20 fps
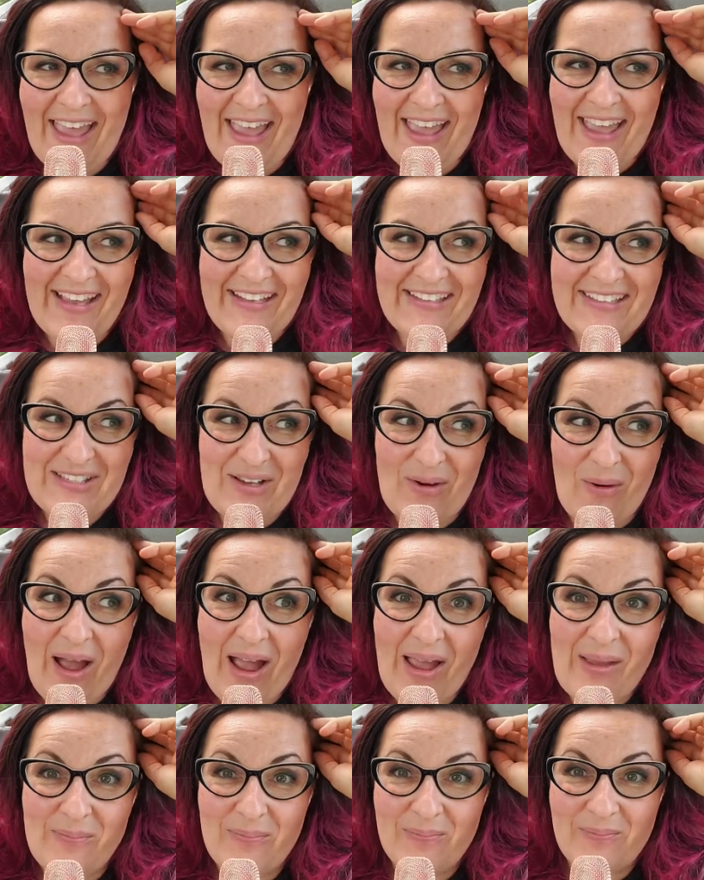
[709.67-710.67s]
and
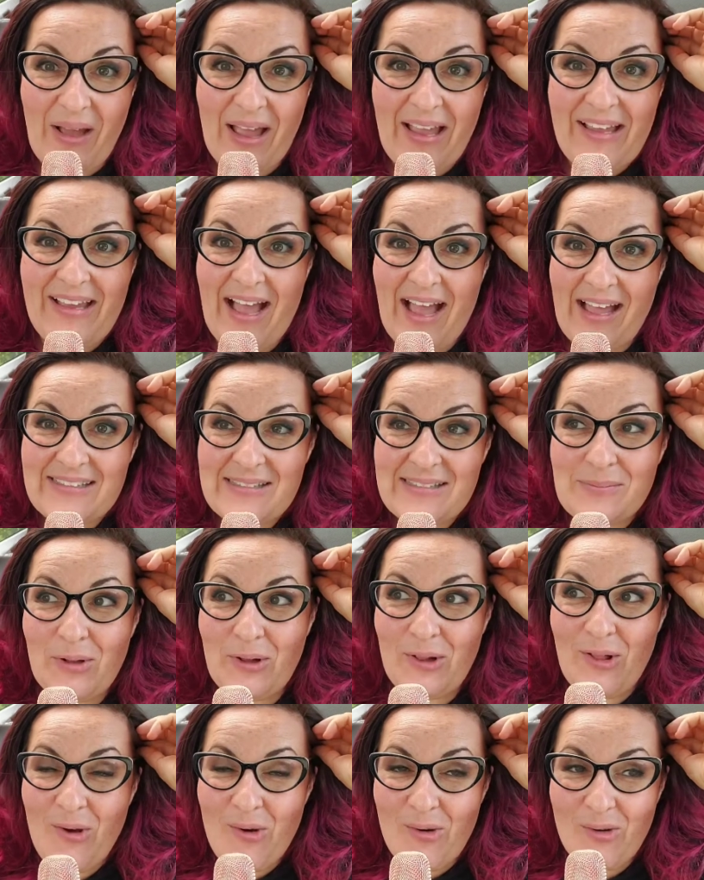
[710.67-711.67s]
so I I got
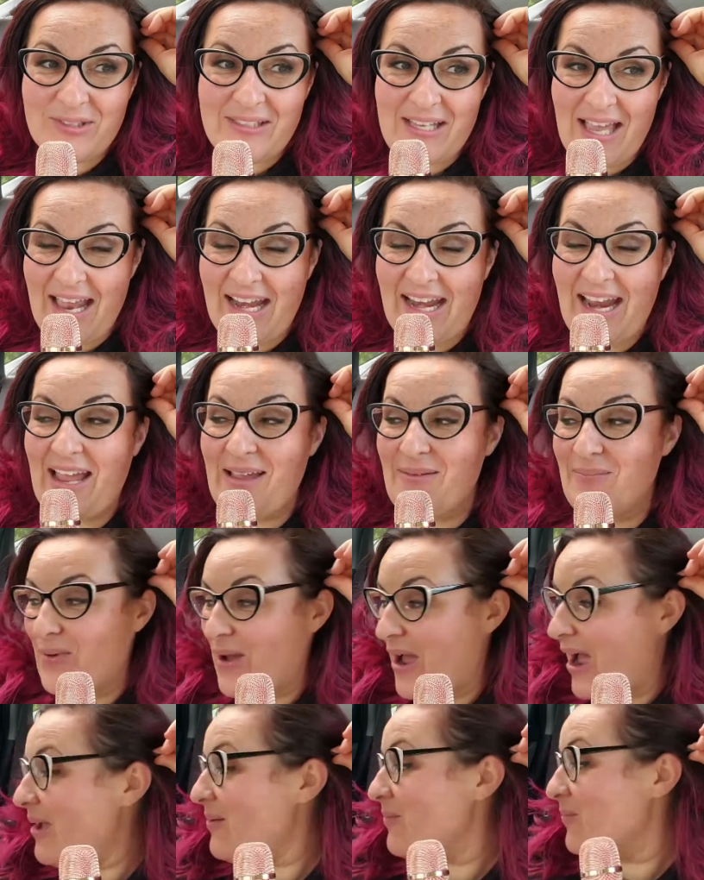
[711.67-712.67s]
some clothes, and
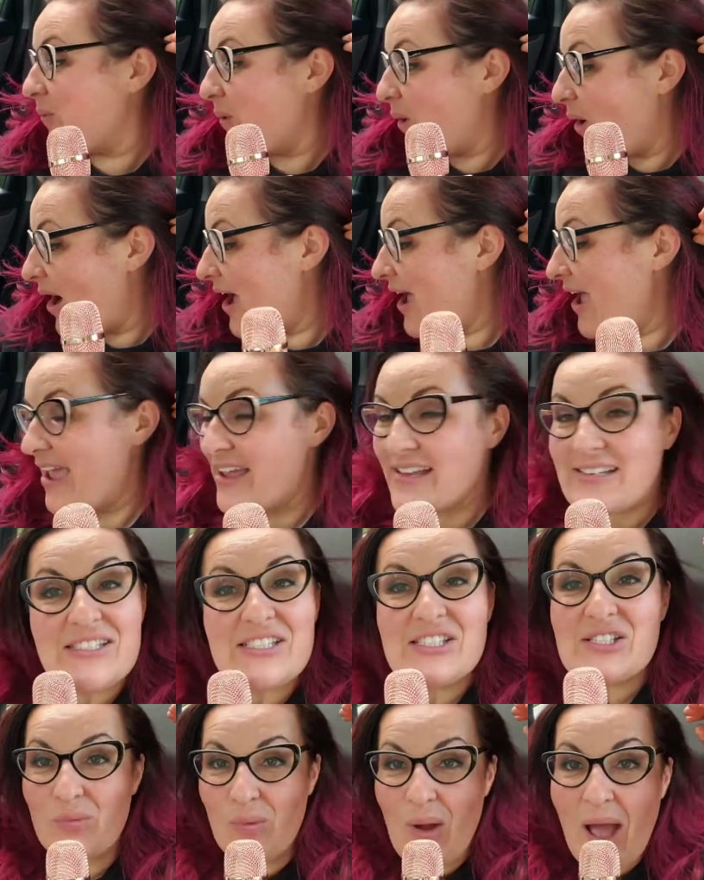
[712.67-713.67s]
I I bought
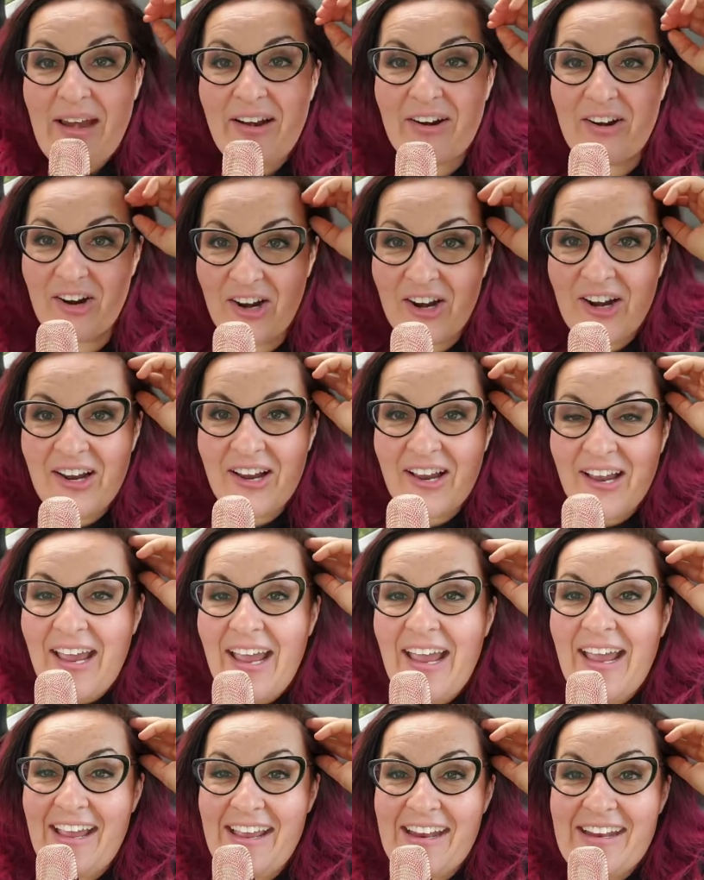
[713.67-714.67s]
a sweater
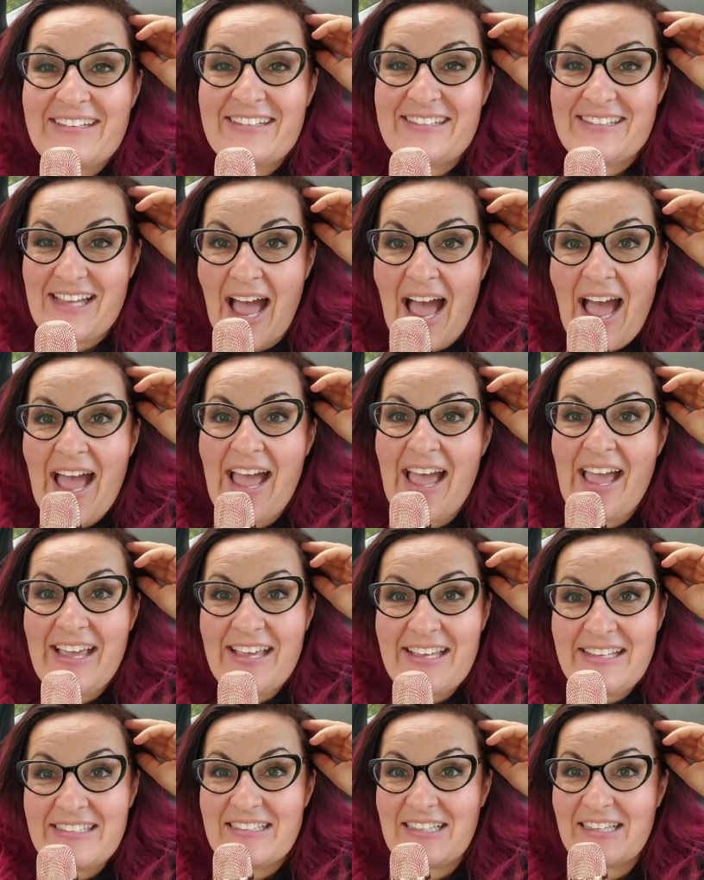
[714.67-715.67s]
in a
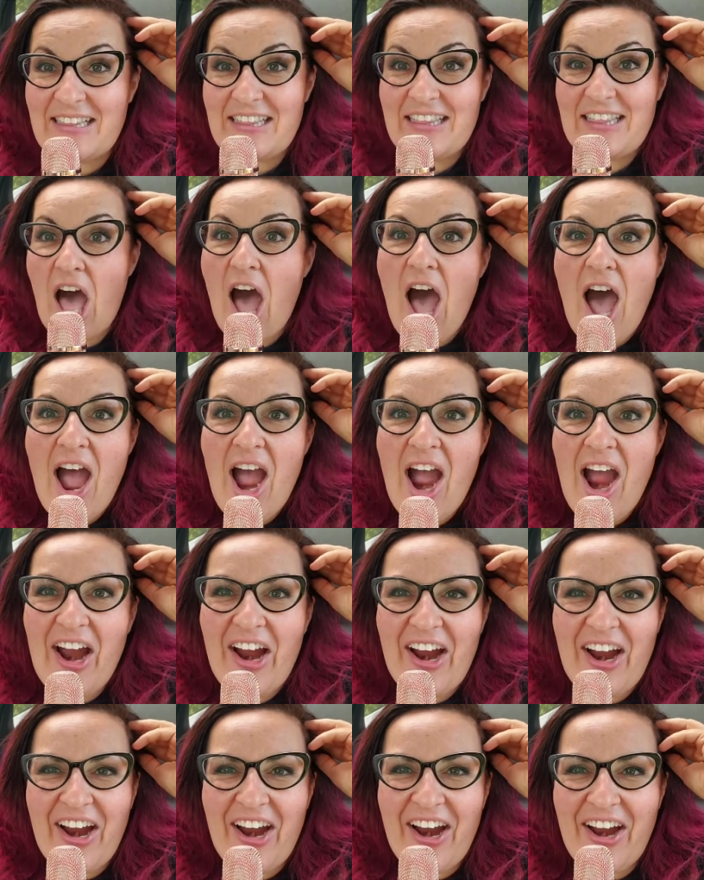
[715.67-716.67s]
size
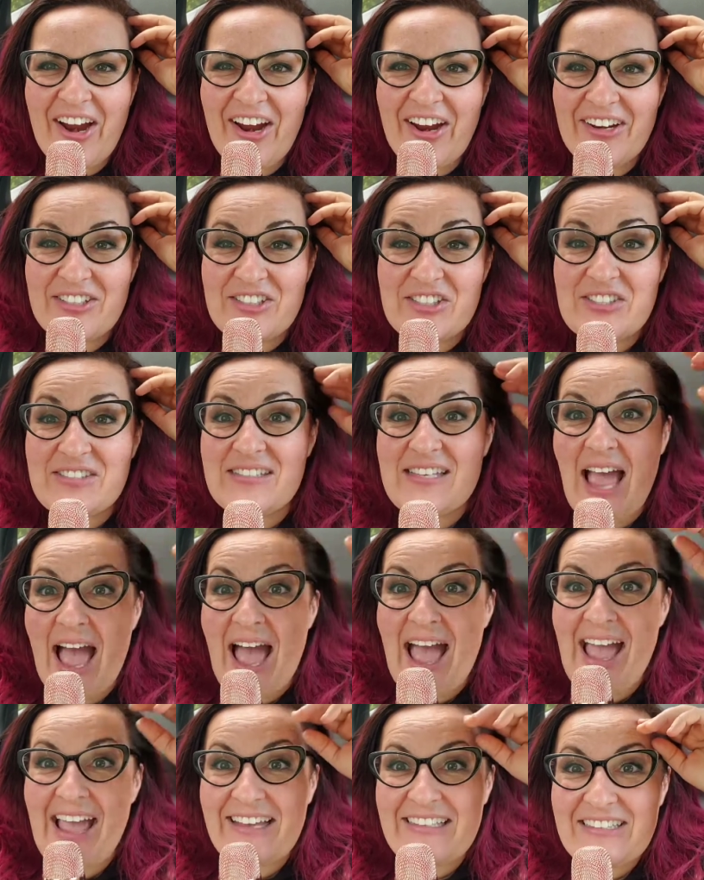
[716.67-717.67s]
large,
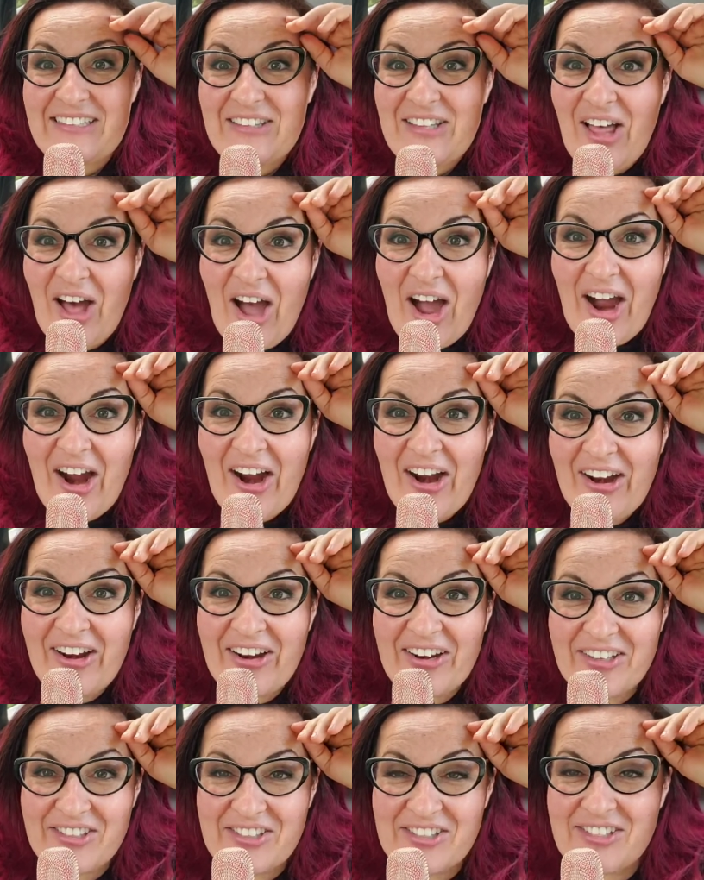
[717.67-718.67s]
size
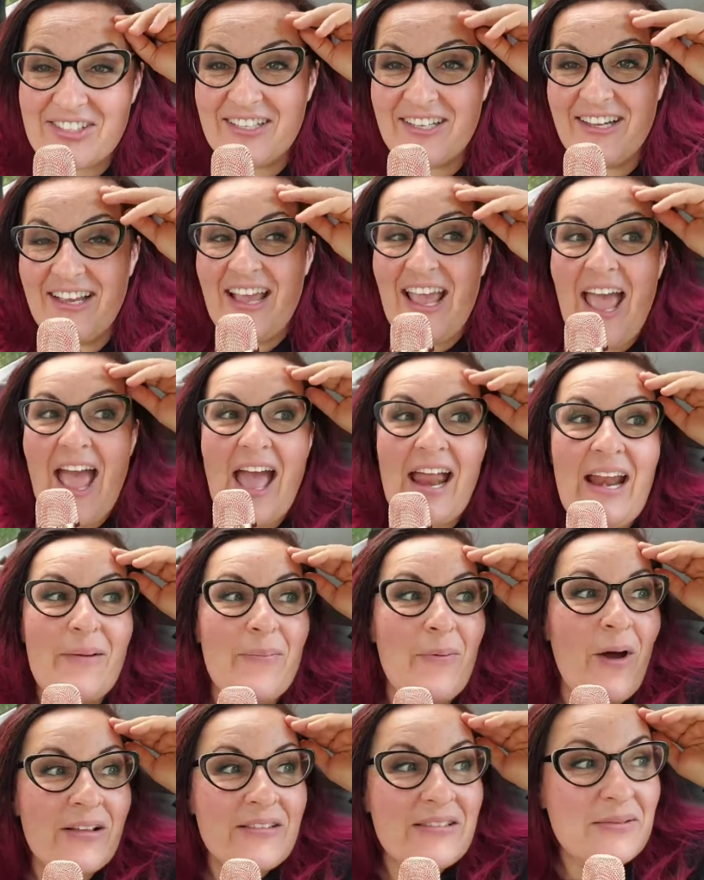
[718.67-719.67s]
large, and
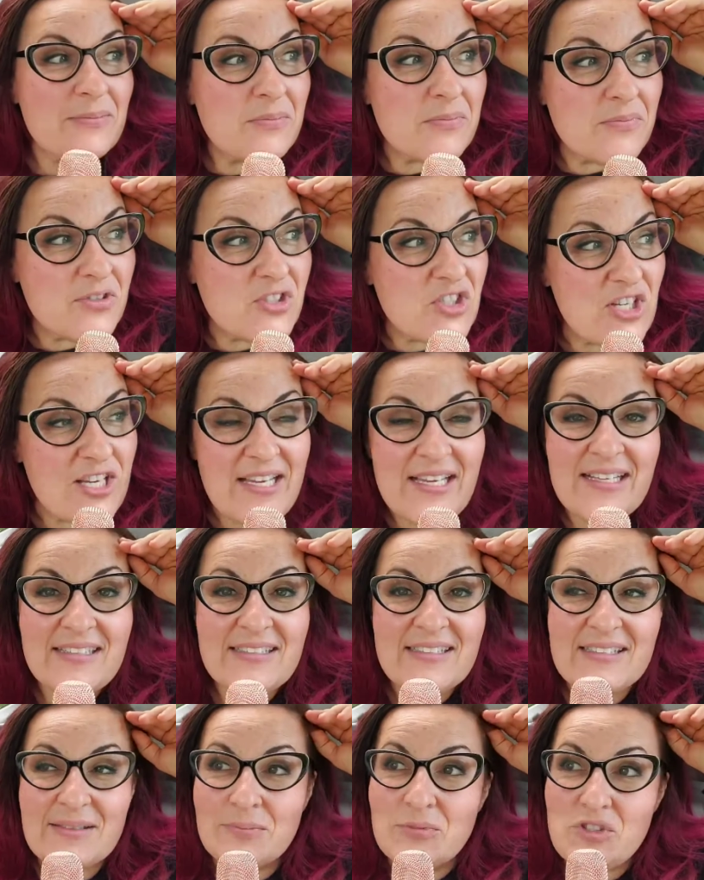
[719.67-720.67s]
I bought some
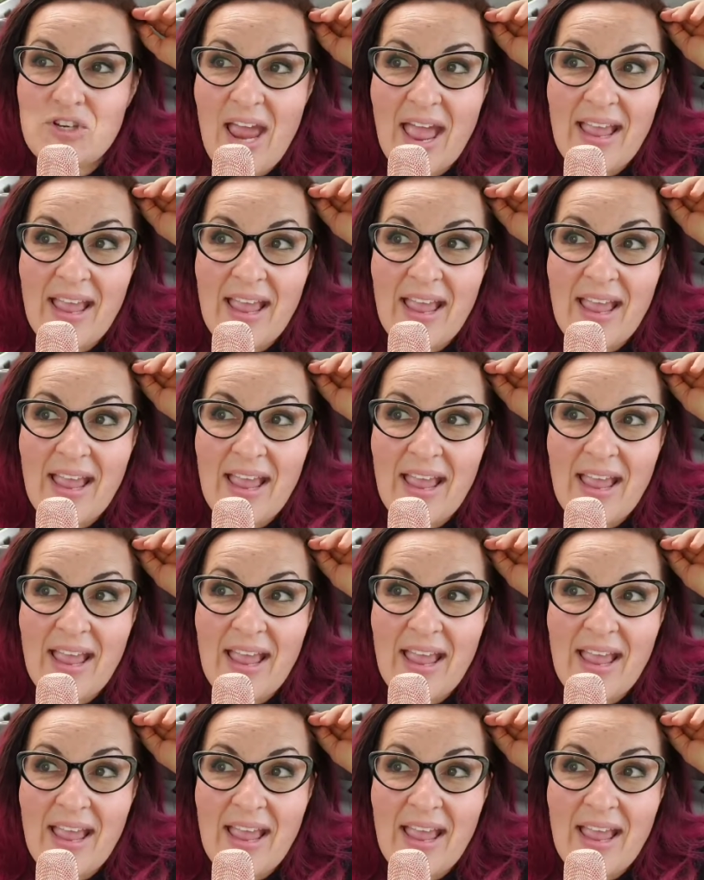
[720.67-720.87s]
jeans, some